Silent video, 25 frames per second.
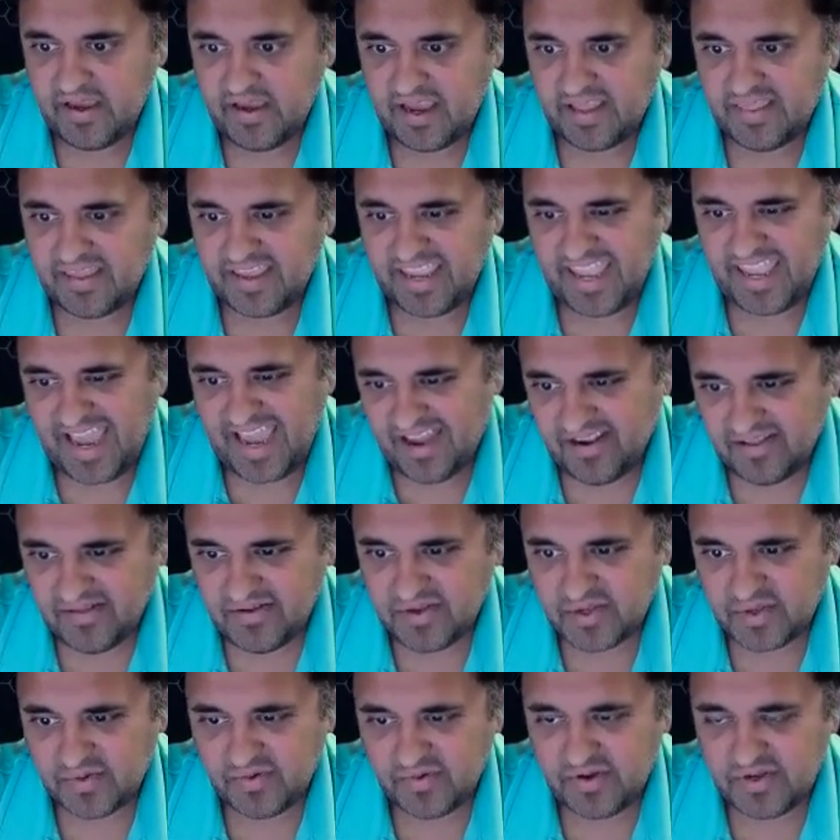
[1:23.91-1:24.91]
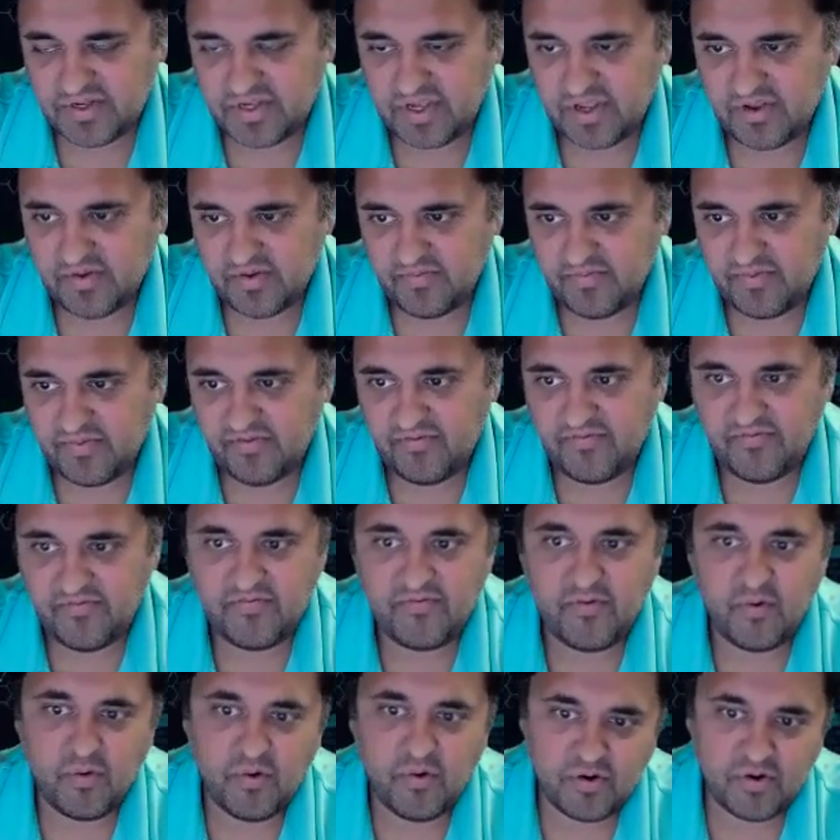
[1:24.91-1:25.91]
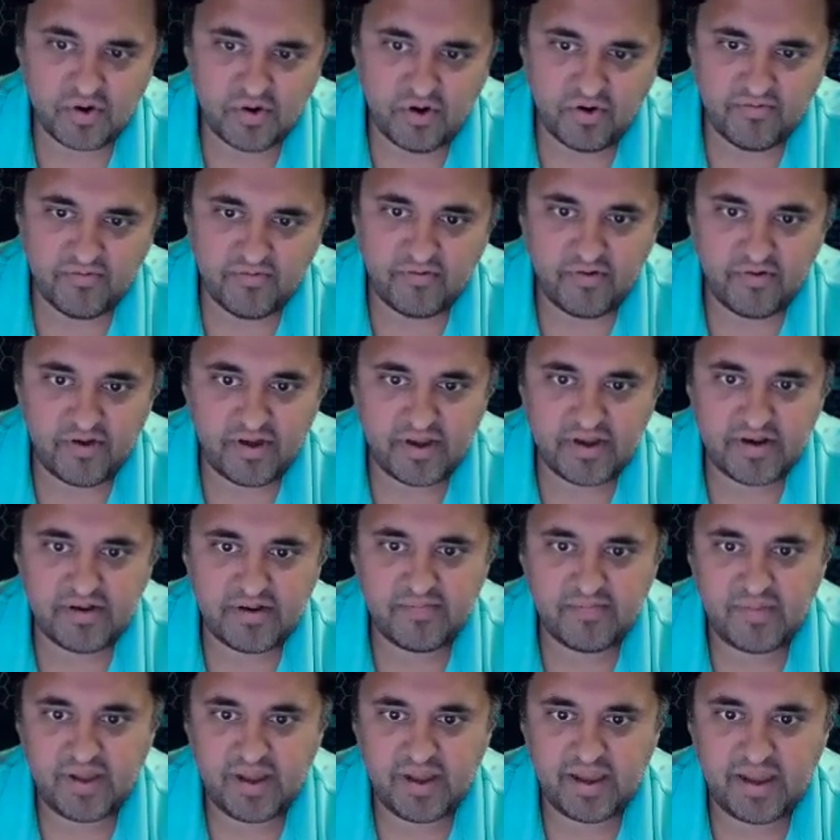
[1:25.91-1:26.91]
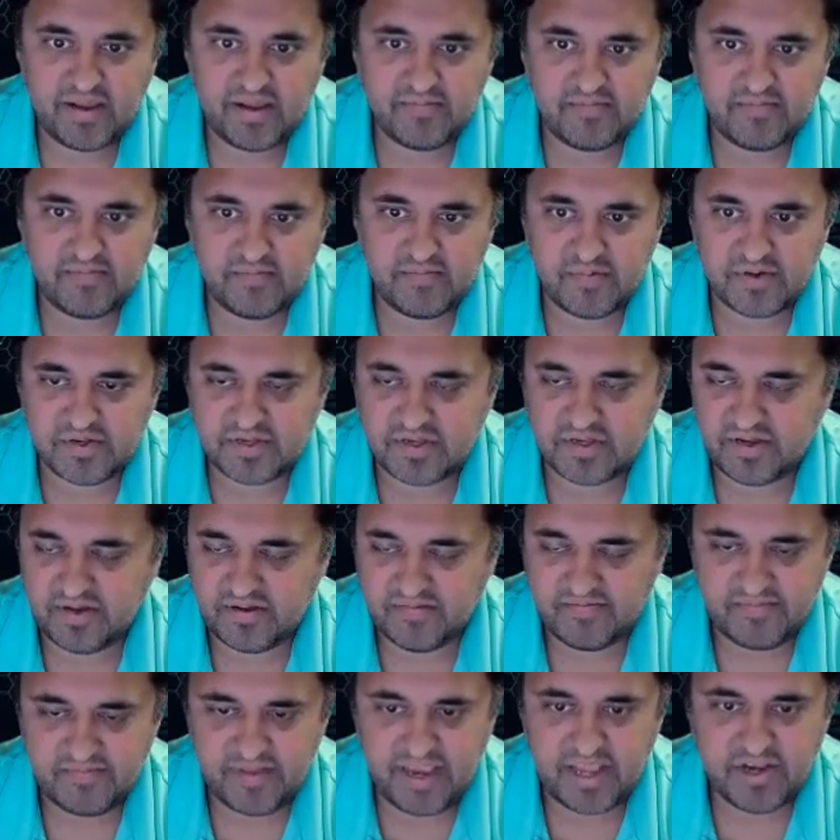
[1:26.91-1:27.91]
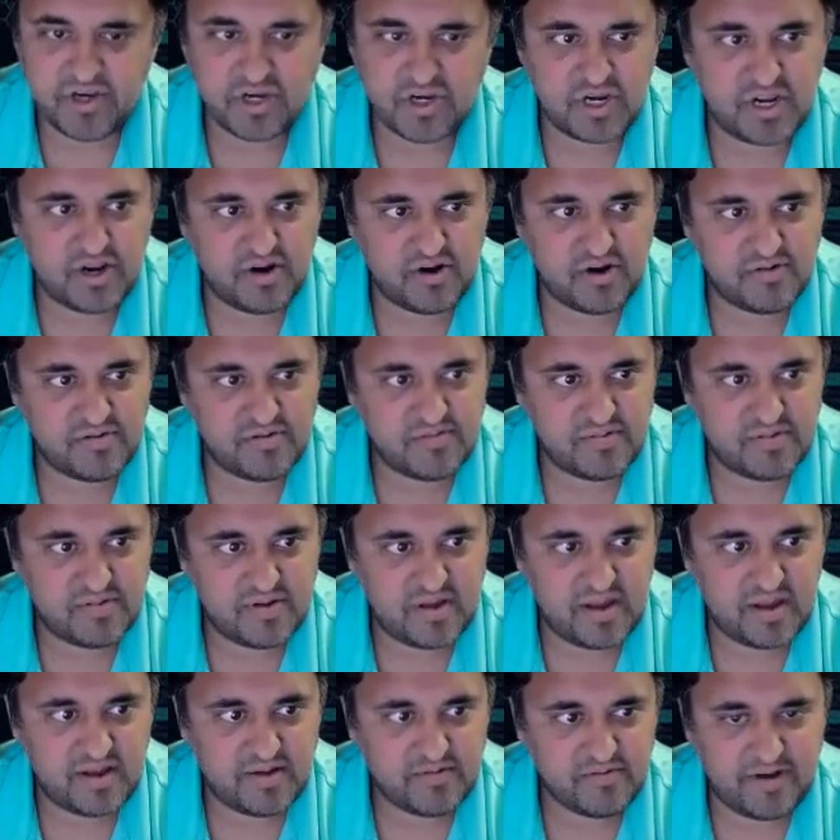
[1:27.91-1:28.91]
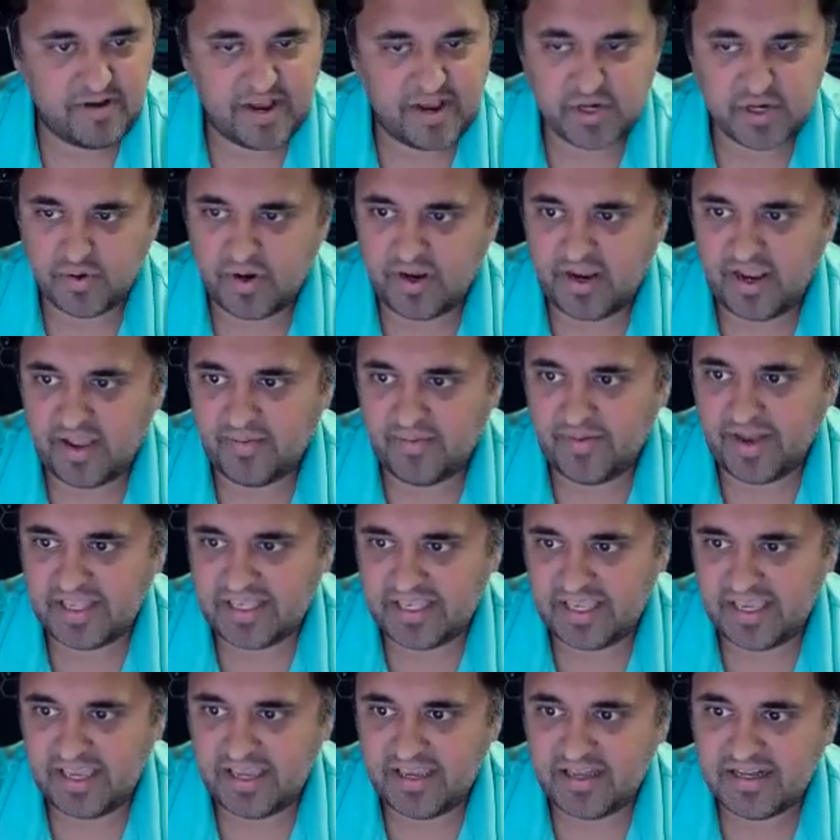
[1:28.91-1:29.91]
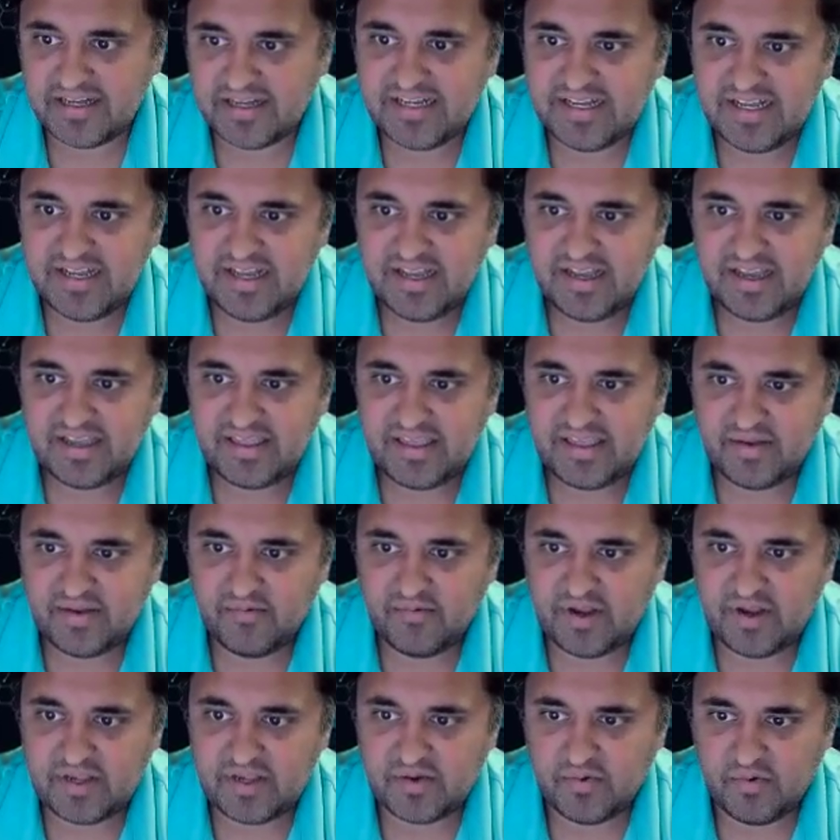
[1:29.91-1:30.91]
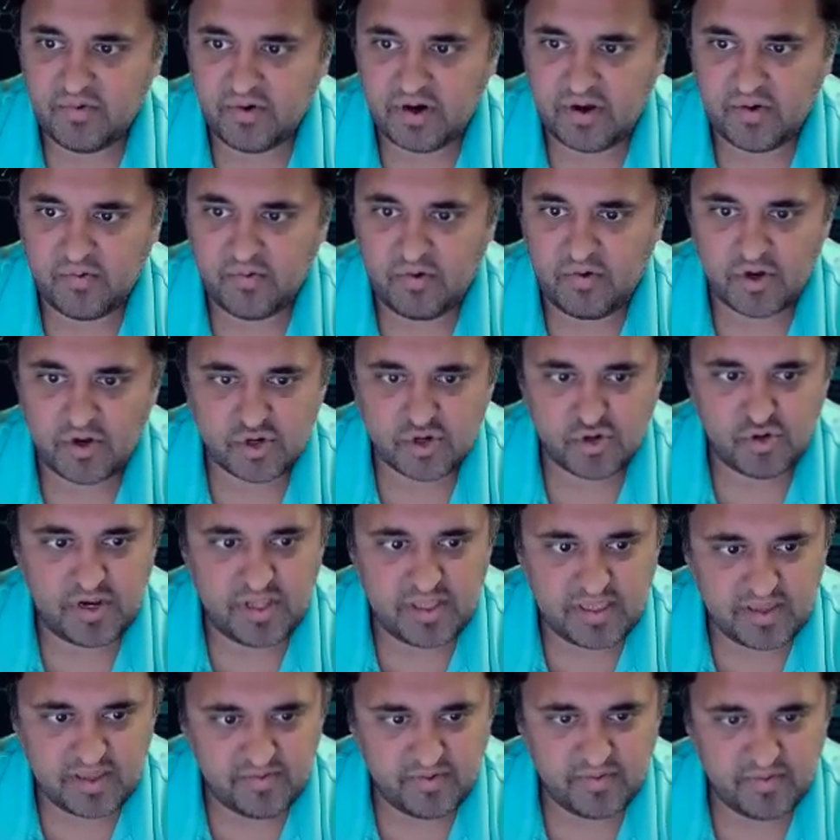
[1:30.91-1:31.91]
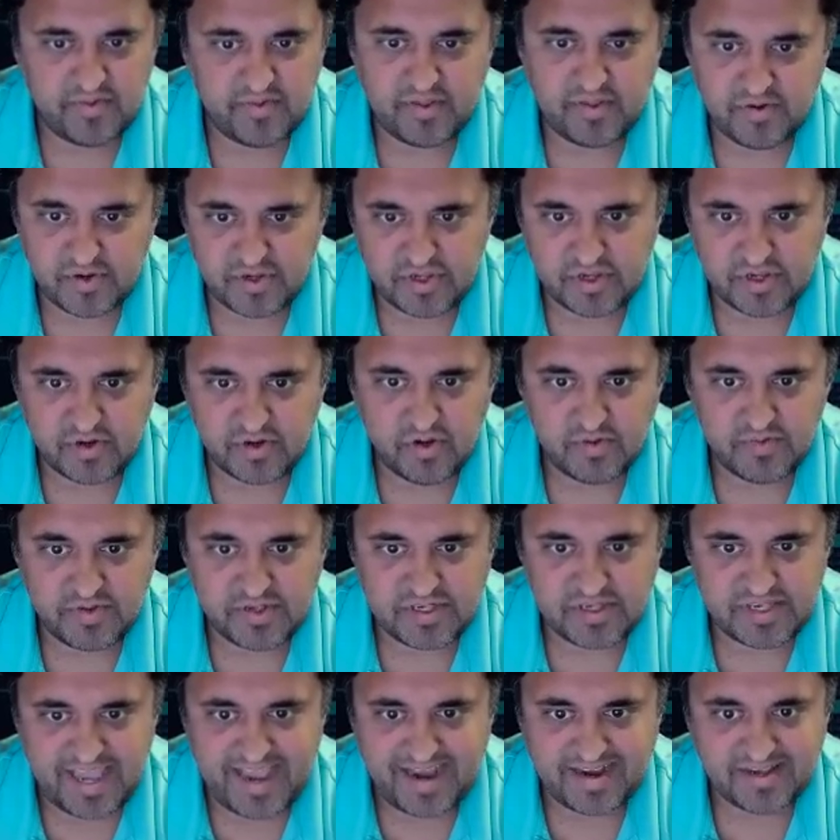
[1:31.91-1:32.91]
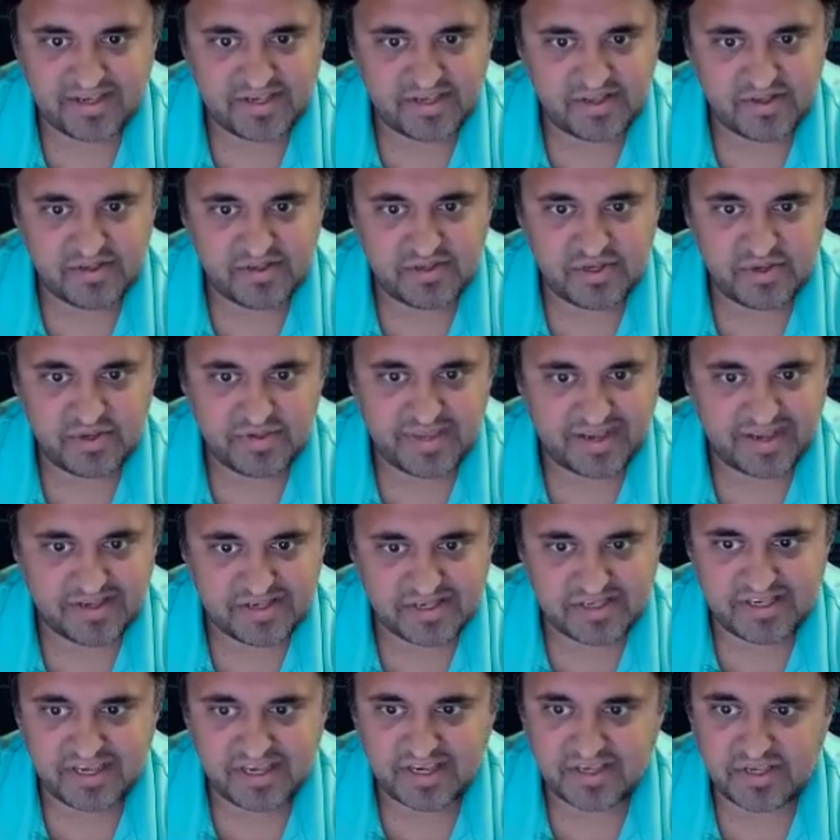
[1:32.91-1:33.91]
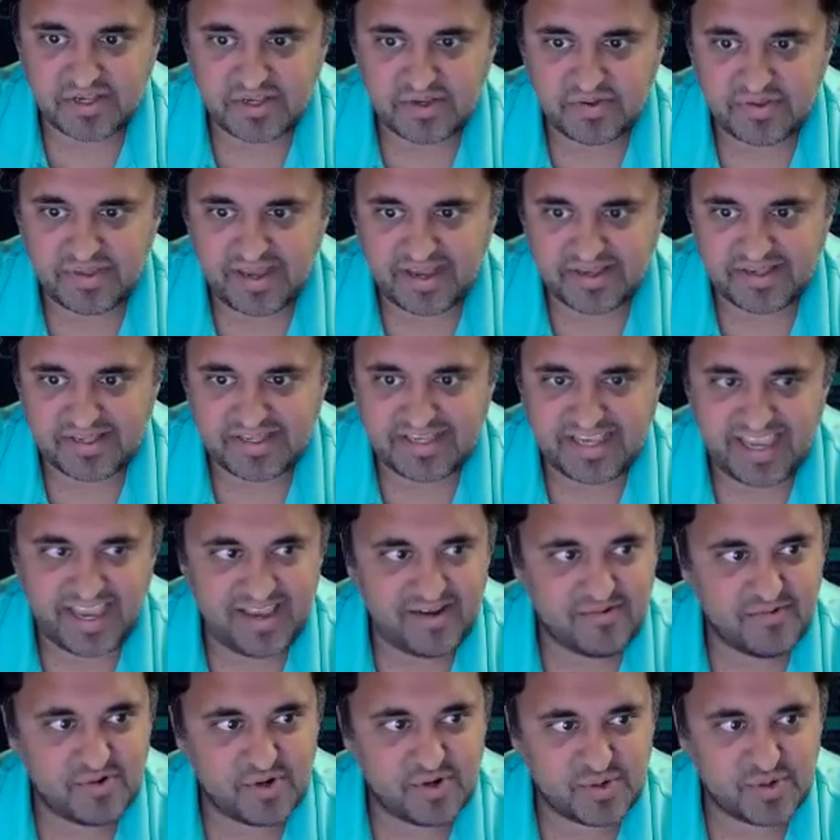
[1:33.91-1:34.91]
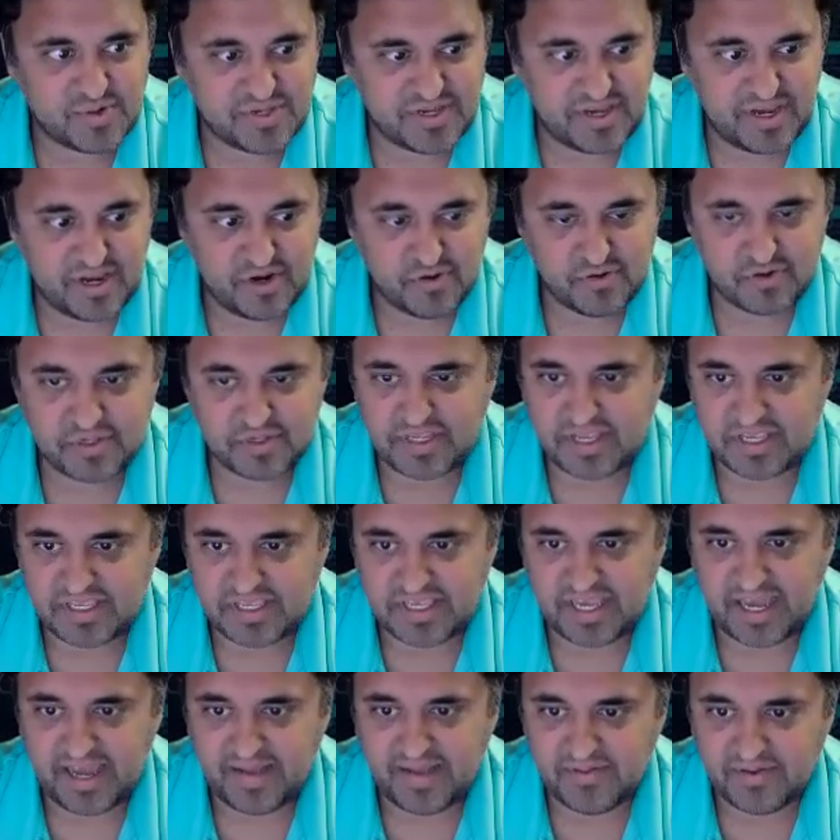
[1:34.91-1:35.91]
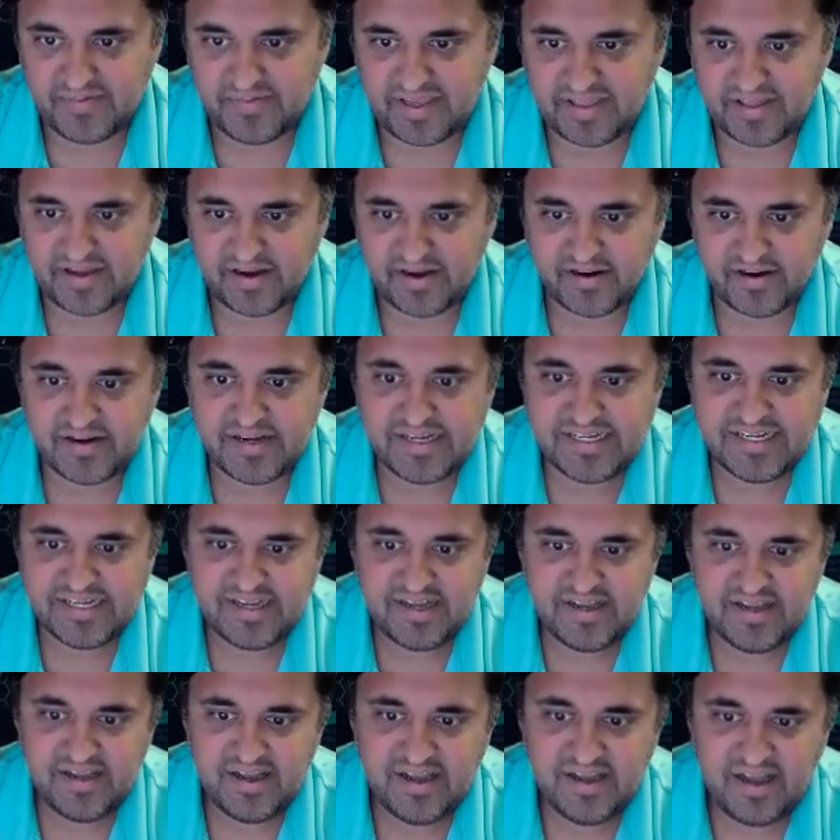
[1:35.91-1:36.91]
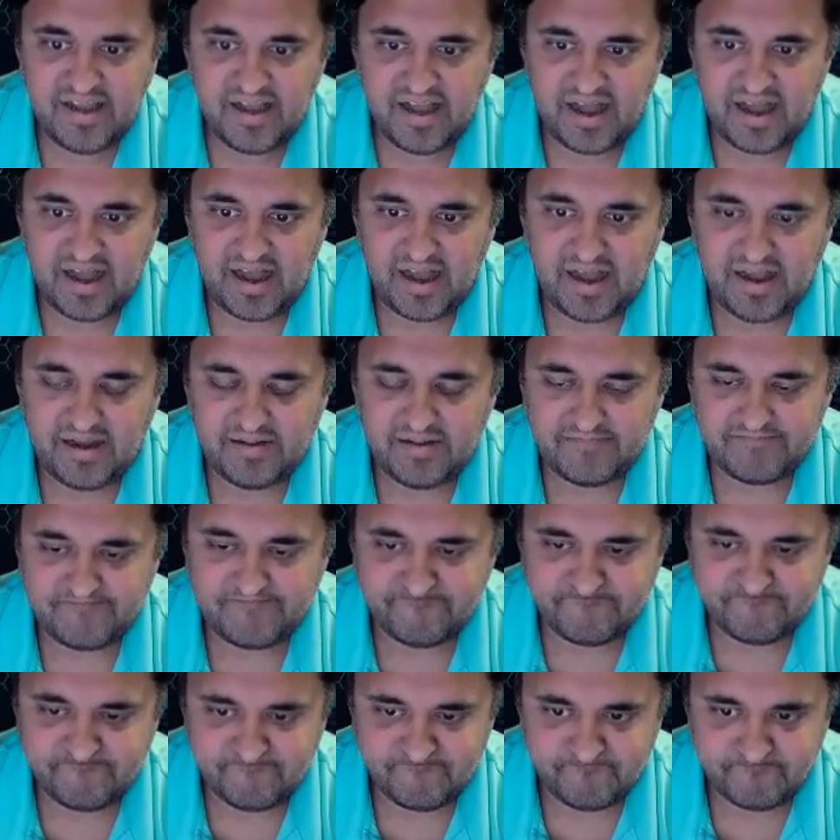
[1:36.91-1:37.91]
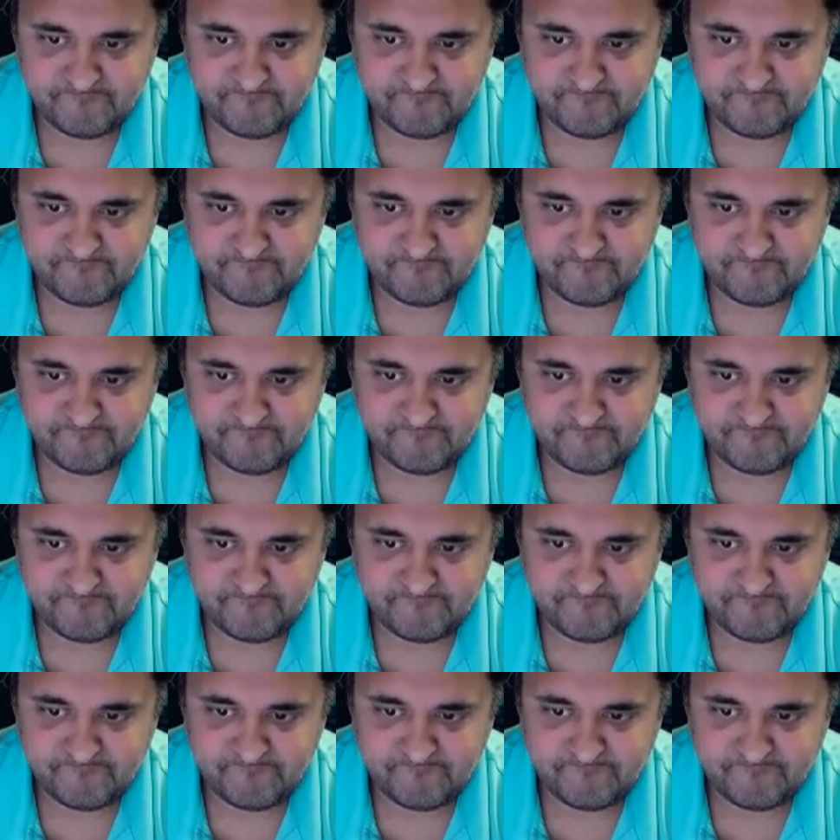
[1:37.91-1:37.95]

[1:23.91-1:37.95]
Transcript: And the catalyst was, before Colvin Run, I was an engineer, graduated at MIT, then went to work on Wall Street at Lehman Brothers and Goldman Sachs in 2006 to 2010, which was an interesting time to be there. And